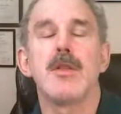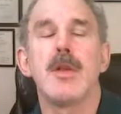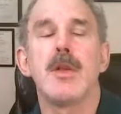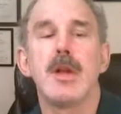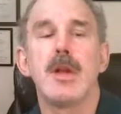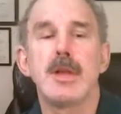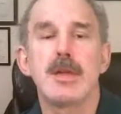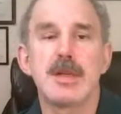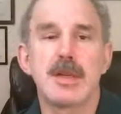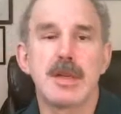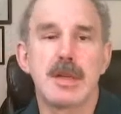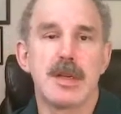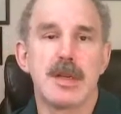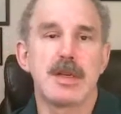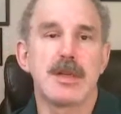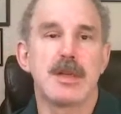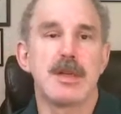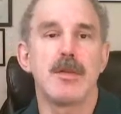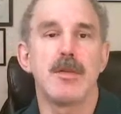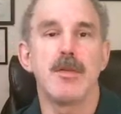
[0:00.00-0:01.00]

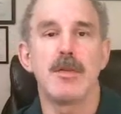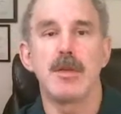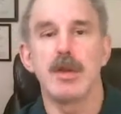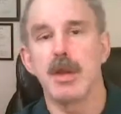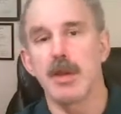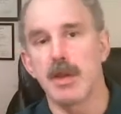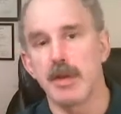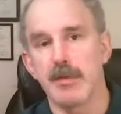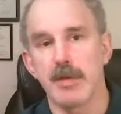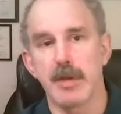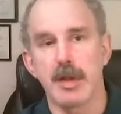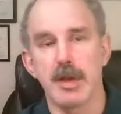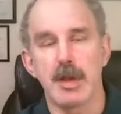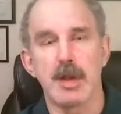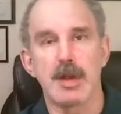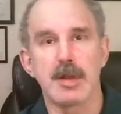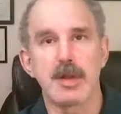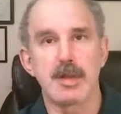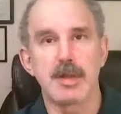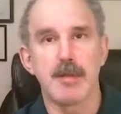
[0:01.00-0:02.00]
losses and all the other
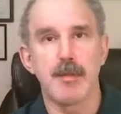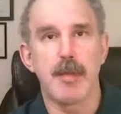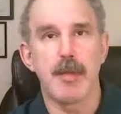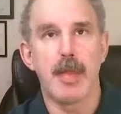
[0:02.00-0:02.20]
feelings.